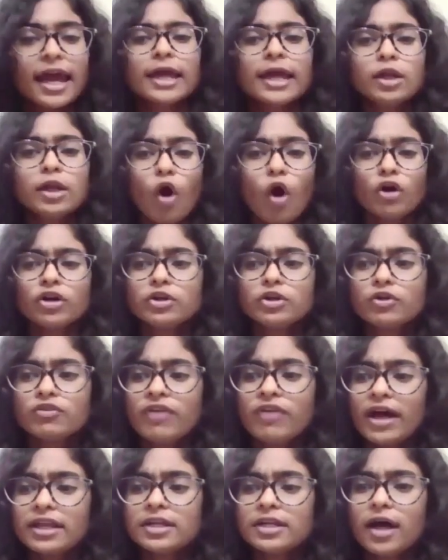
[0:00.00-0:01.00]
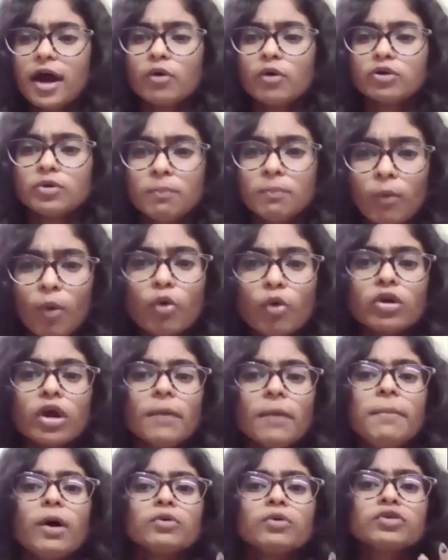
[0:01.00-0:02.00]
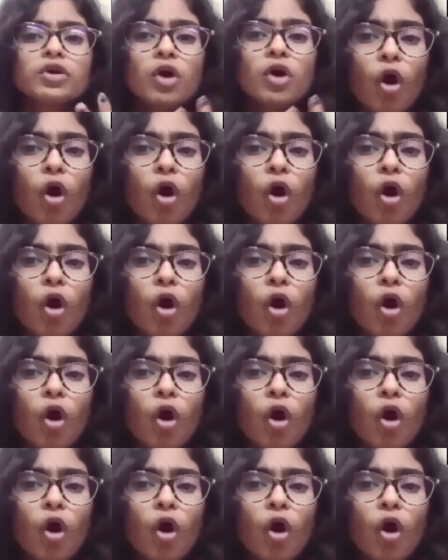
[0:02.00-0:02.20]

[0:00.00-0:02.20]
in order to find out more about the